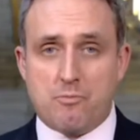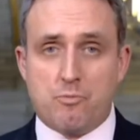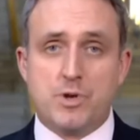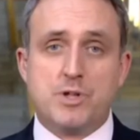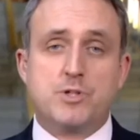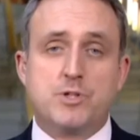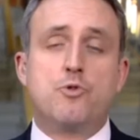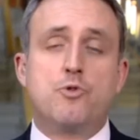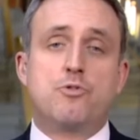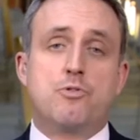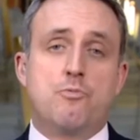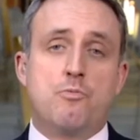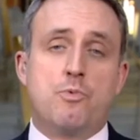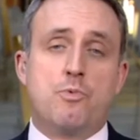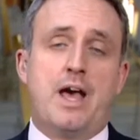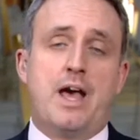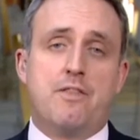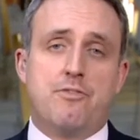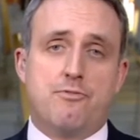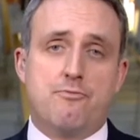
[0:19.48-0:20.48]

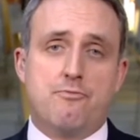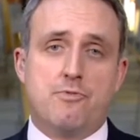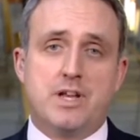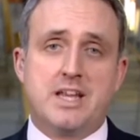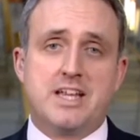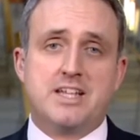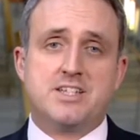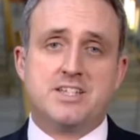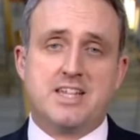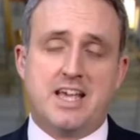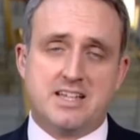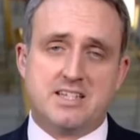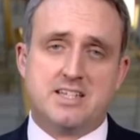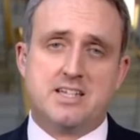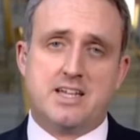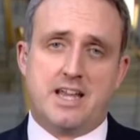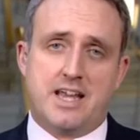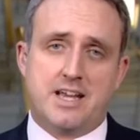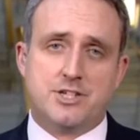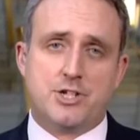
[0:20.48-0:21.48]
we had released
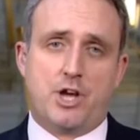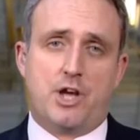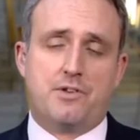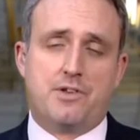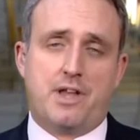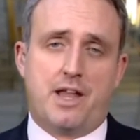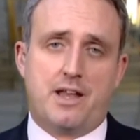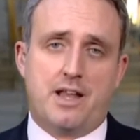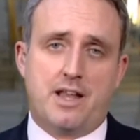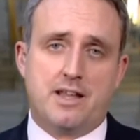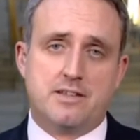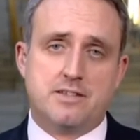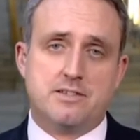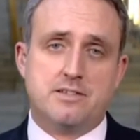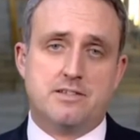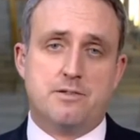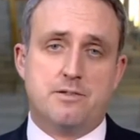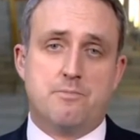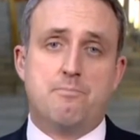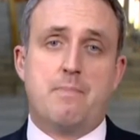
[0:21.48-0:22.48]
yesterday child and
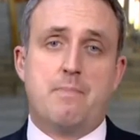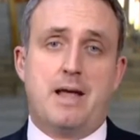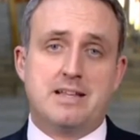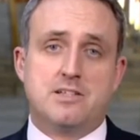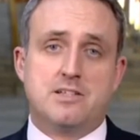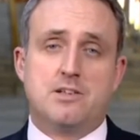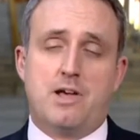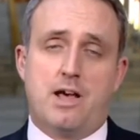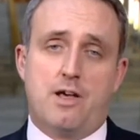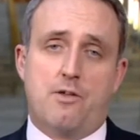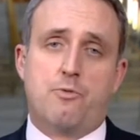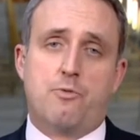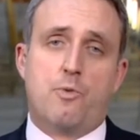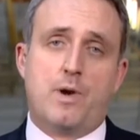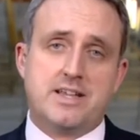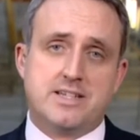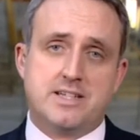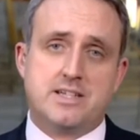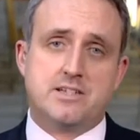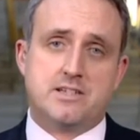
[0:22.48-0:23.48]
adolescent mental health
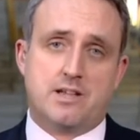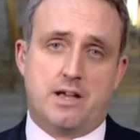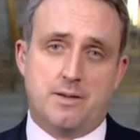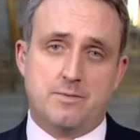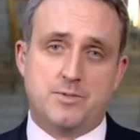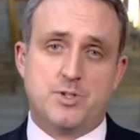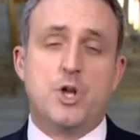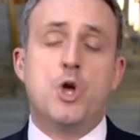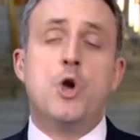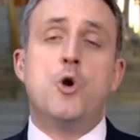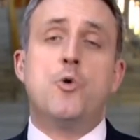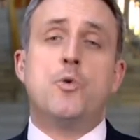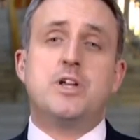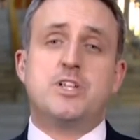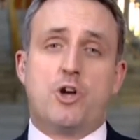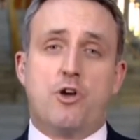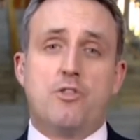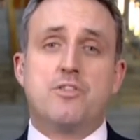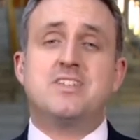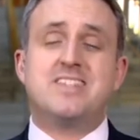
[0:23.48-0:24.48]
waiting times,
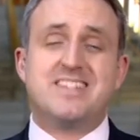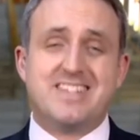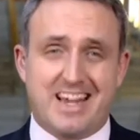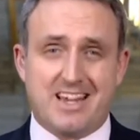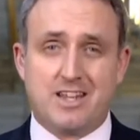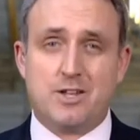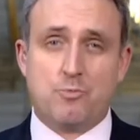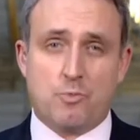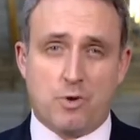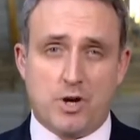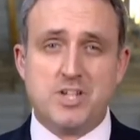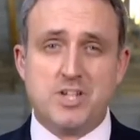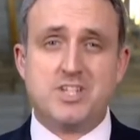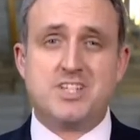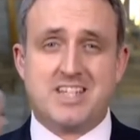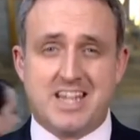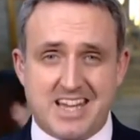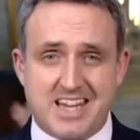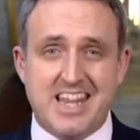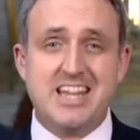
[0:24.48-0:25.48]
which are the second
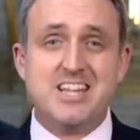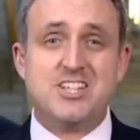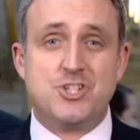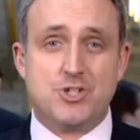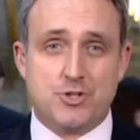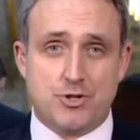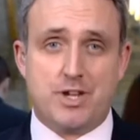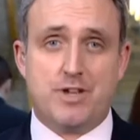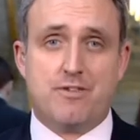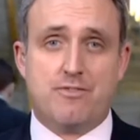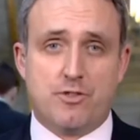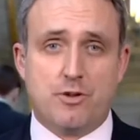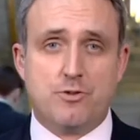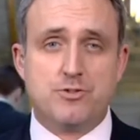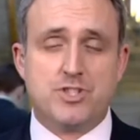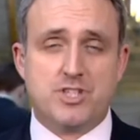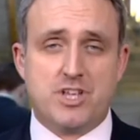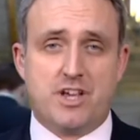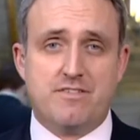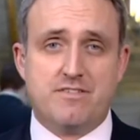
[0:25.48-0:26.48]
worst in history of
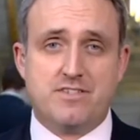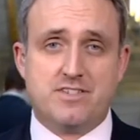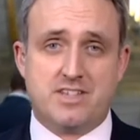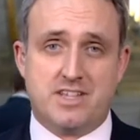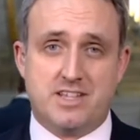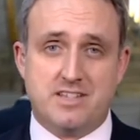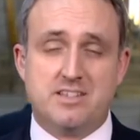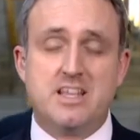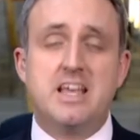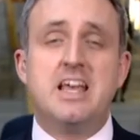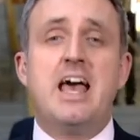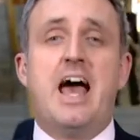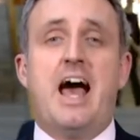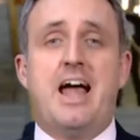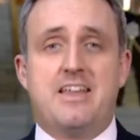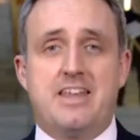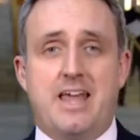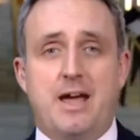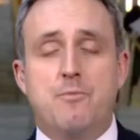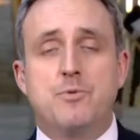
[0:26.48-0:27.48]
those services.
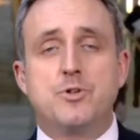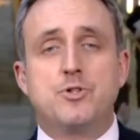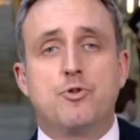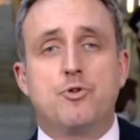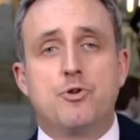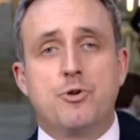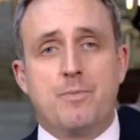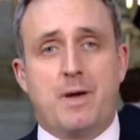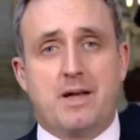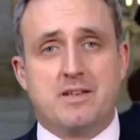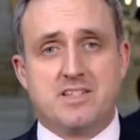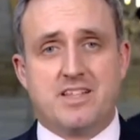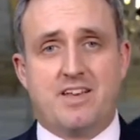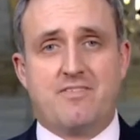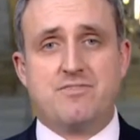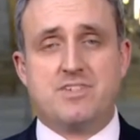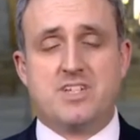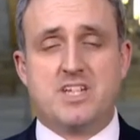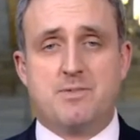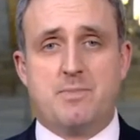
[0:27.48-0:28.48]
And yet we're talking about
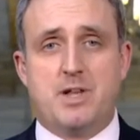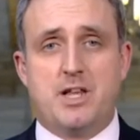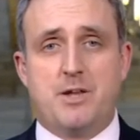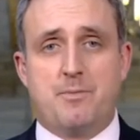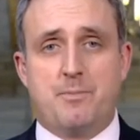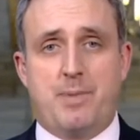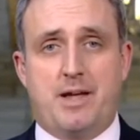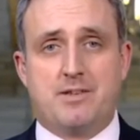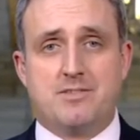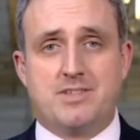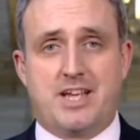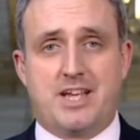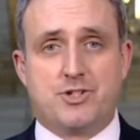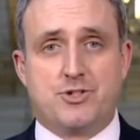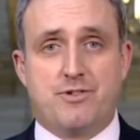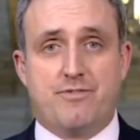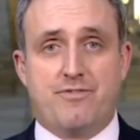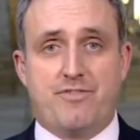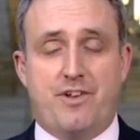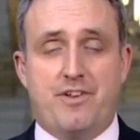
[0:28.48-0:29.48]
£17 million
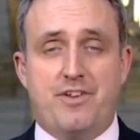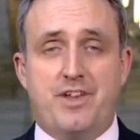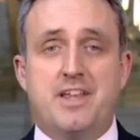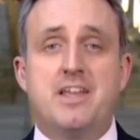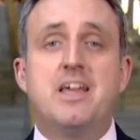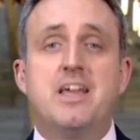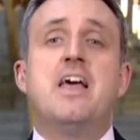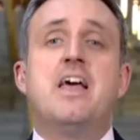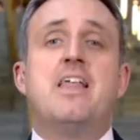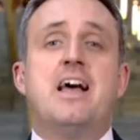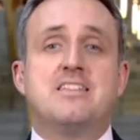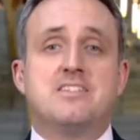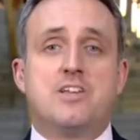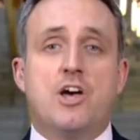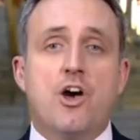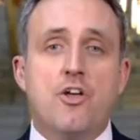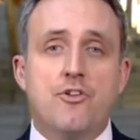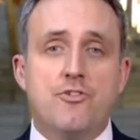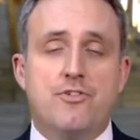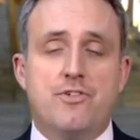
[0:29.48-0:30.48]
extra funding. That's
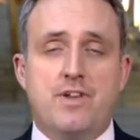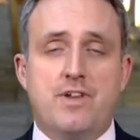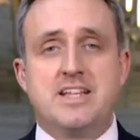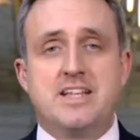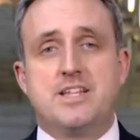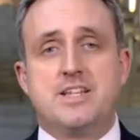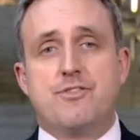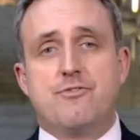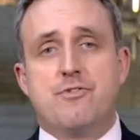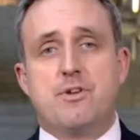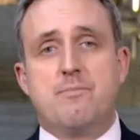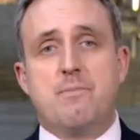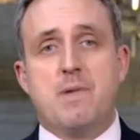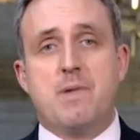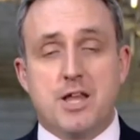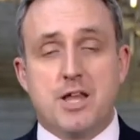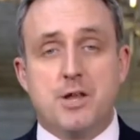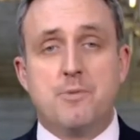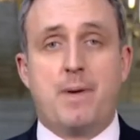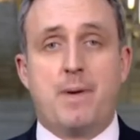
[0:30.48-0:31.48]
£183
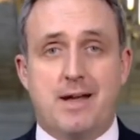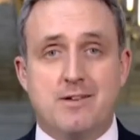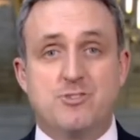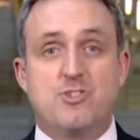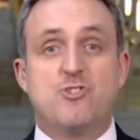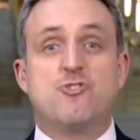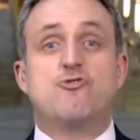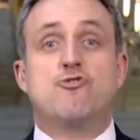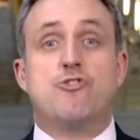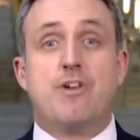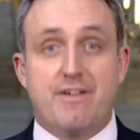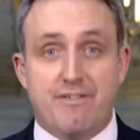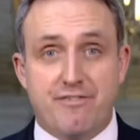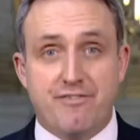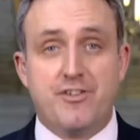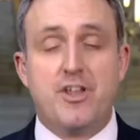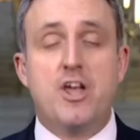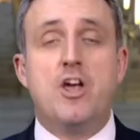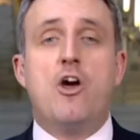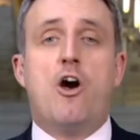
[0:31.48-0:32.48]
million
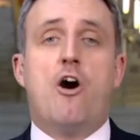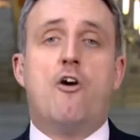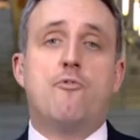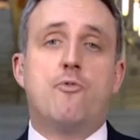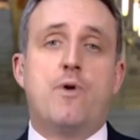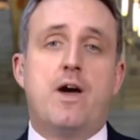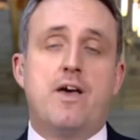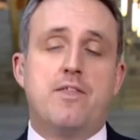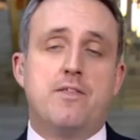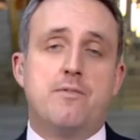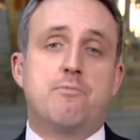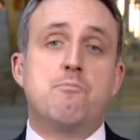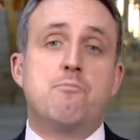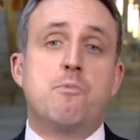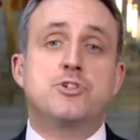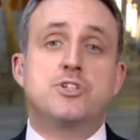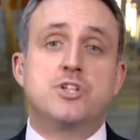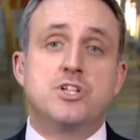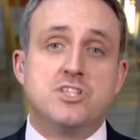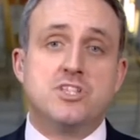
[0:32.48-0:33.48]
adrift of where the
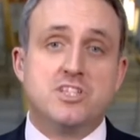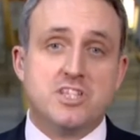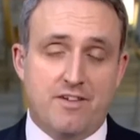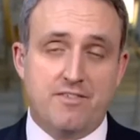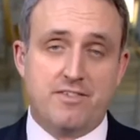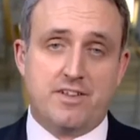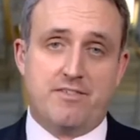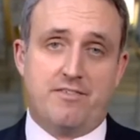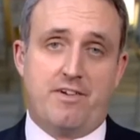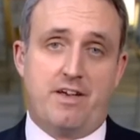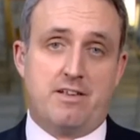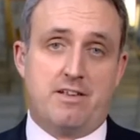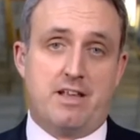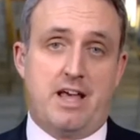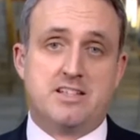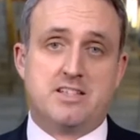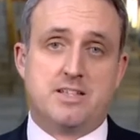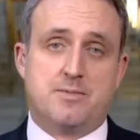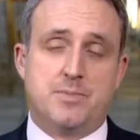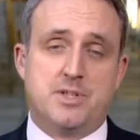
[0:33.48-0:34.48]
most conservative
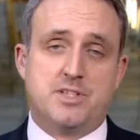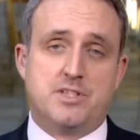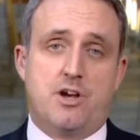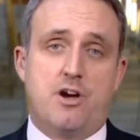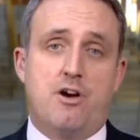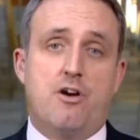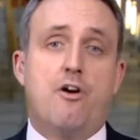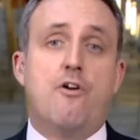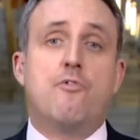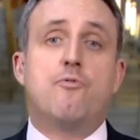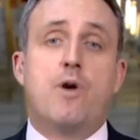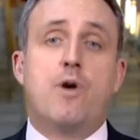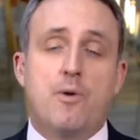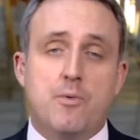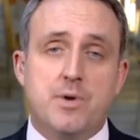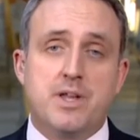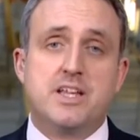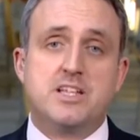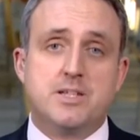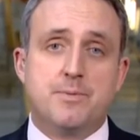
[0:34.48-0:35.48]
estimates are of where
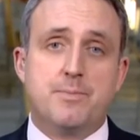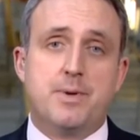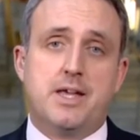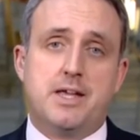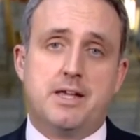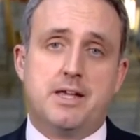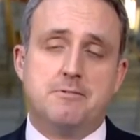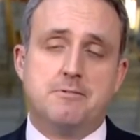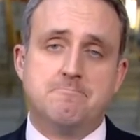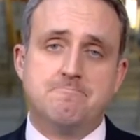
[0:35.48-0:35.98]
we need to be.